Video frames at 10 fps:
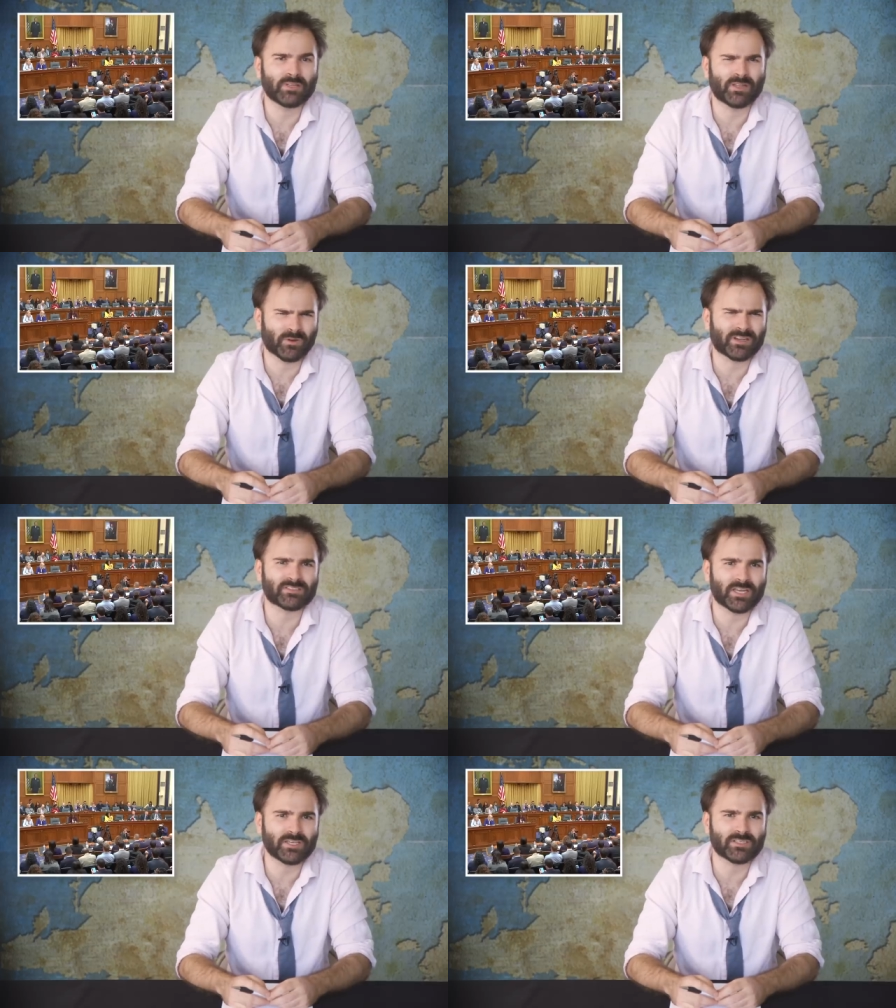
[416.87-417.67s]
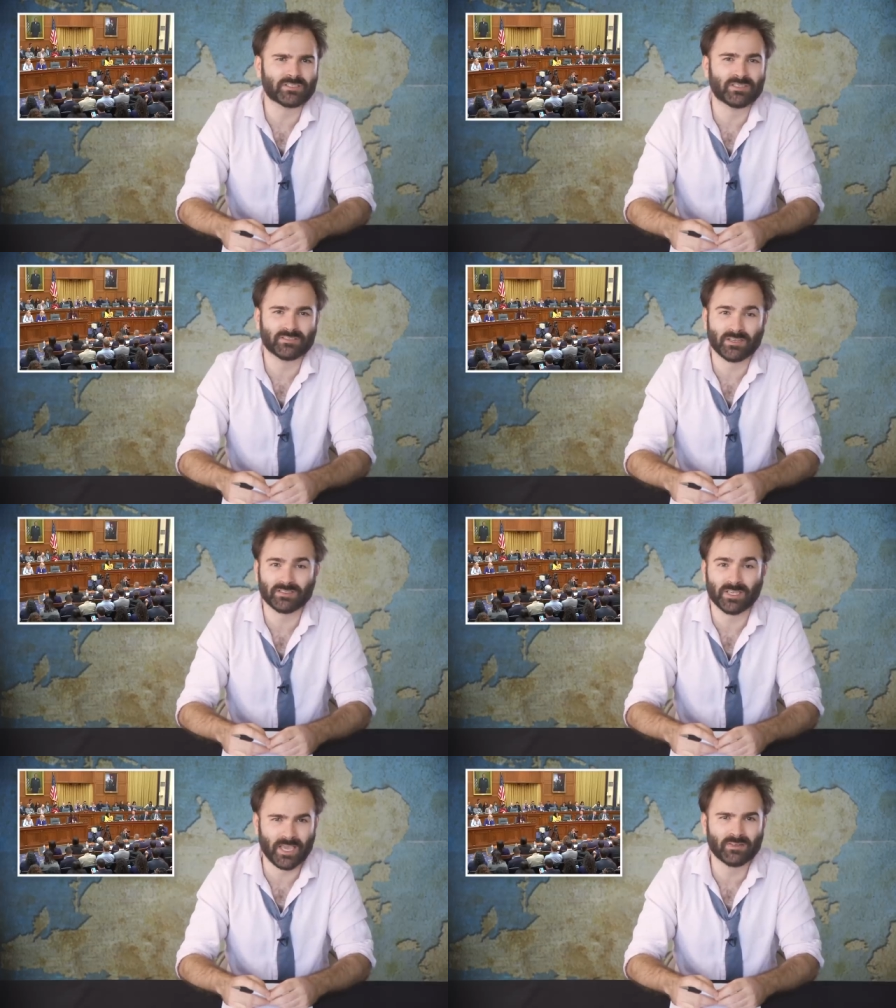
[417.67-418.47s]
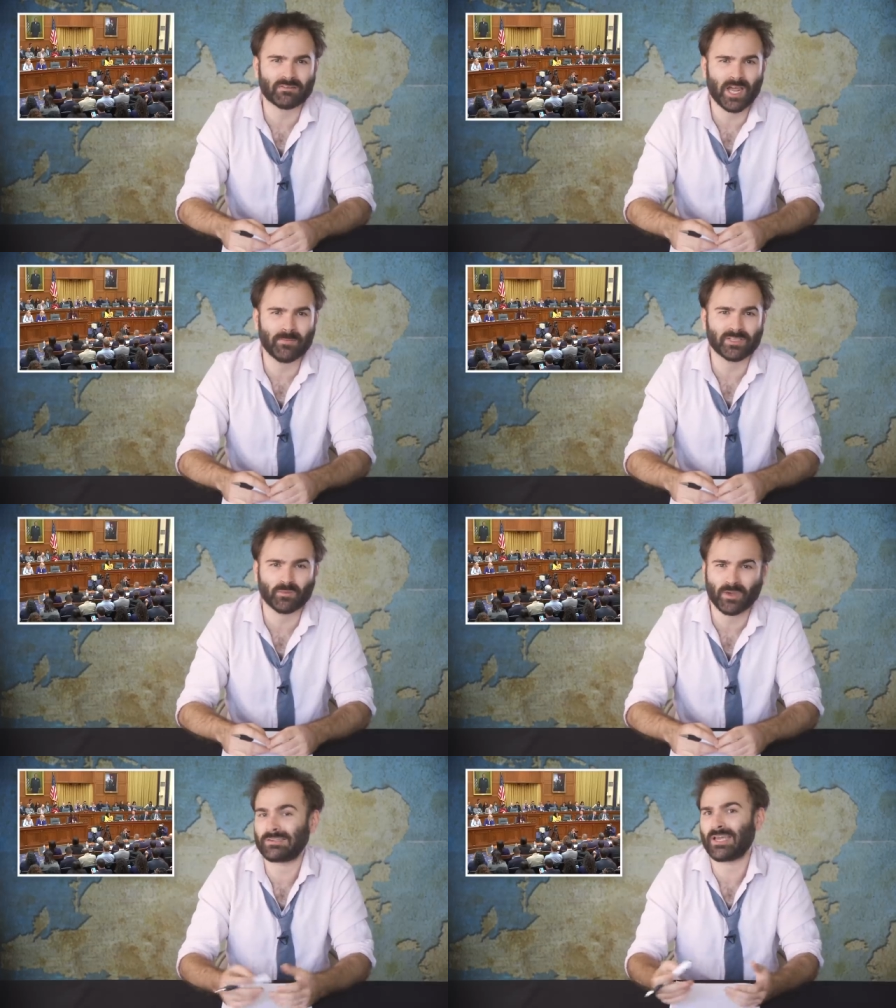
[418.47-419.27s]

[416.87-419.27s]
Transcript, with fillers: and organizations discussing hate crimes and white